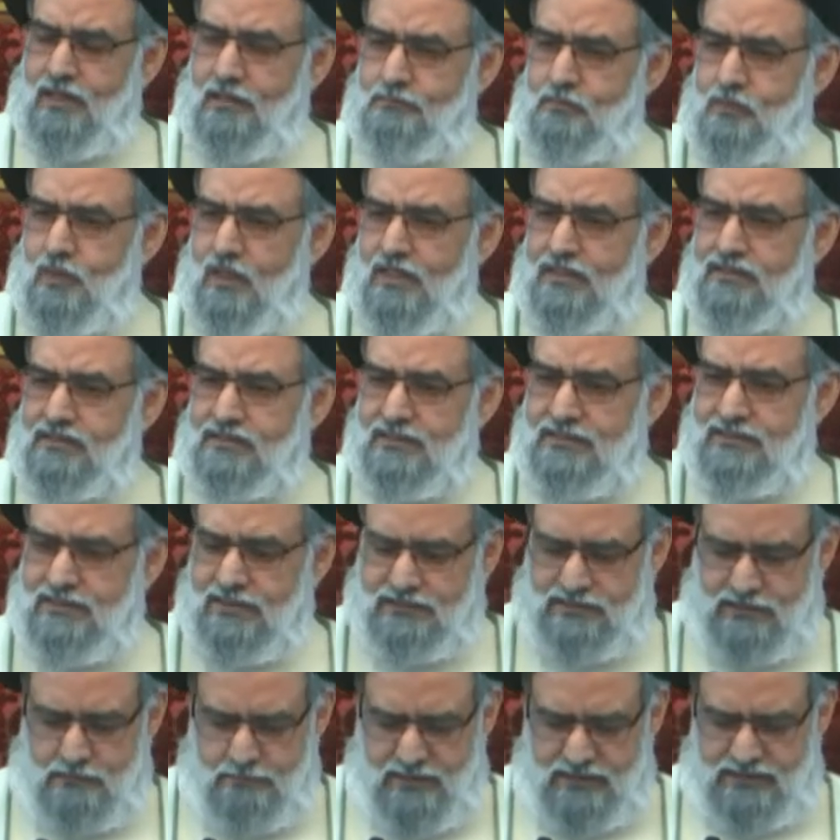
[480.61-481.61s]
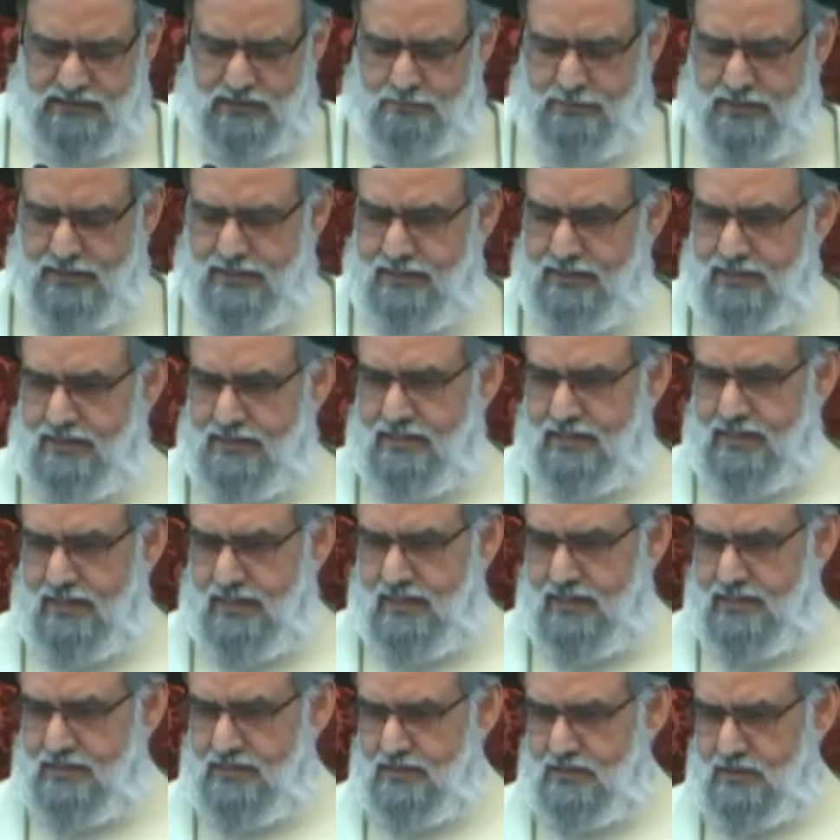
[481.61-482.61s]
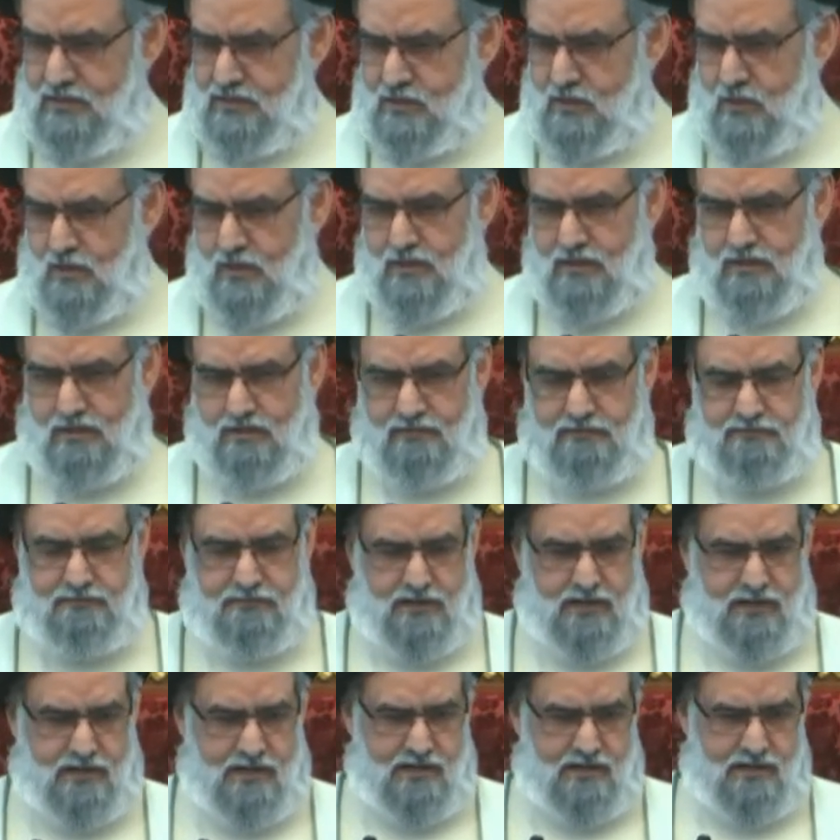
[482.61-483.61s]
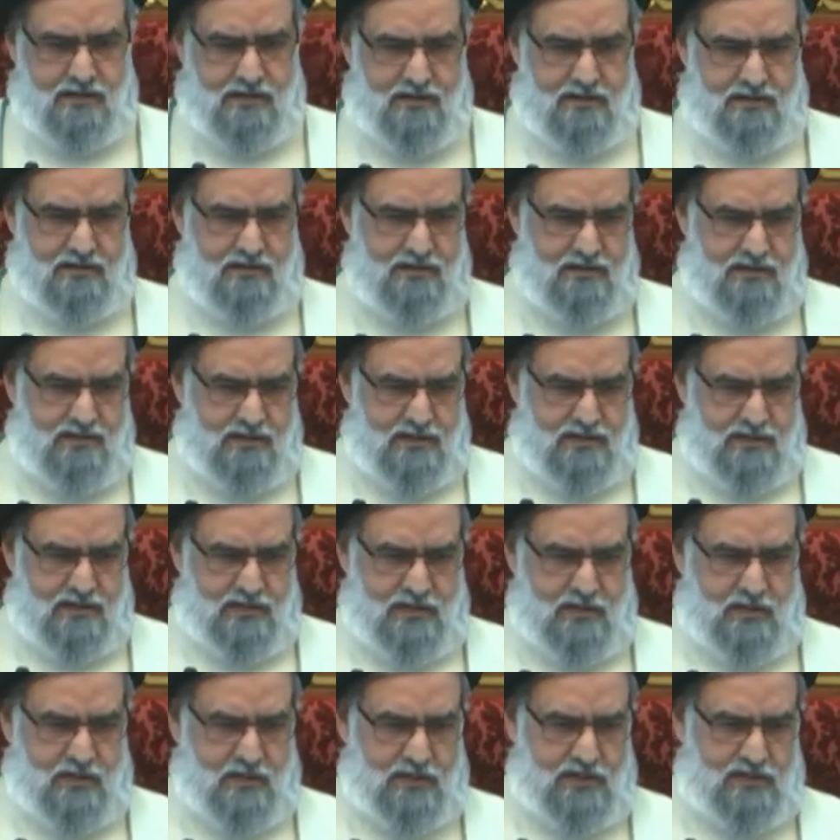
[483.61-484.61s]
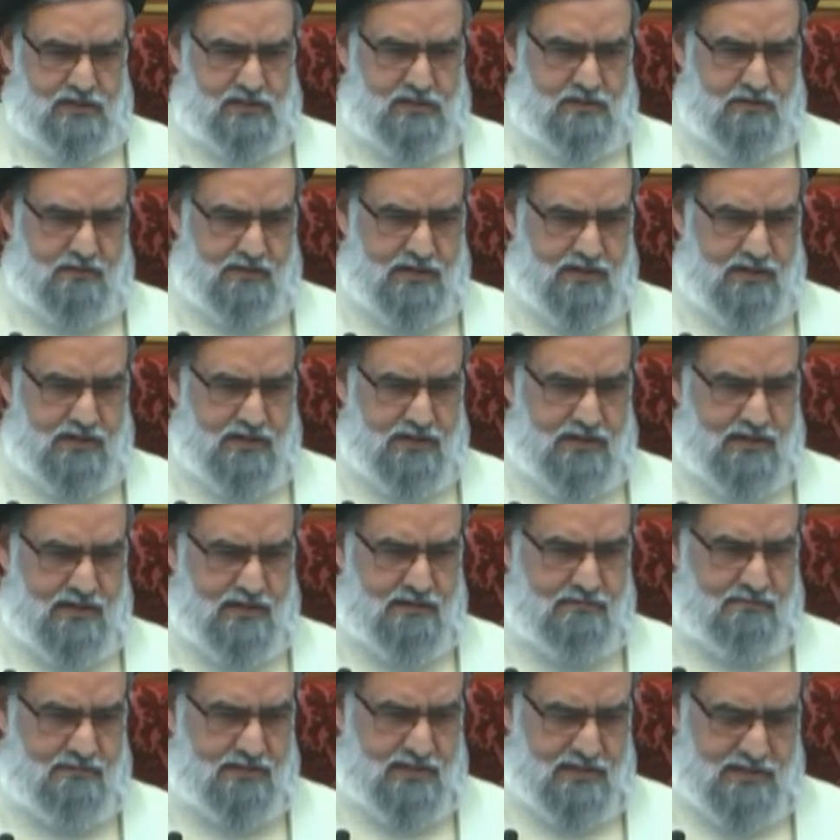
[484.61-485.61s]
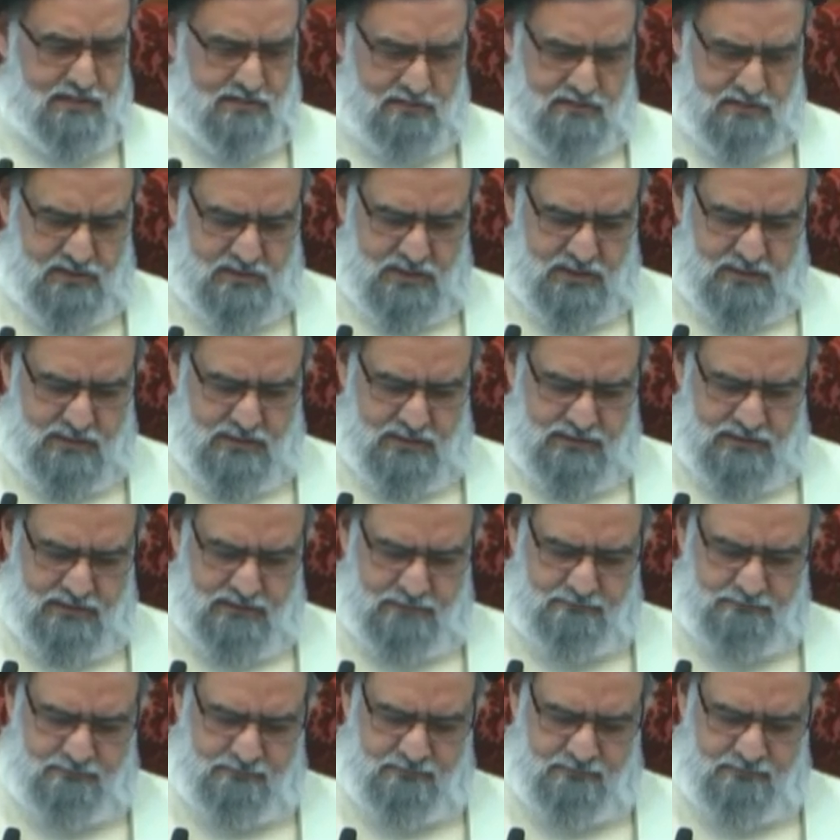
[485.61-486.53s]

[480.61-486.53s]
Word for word: Abdul Aziz al-Tabatabai, another scholar of uh, you know, history and rijal,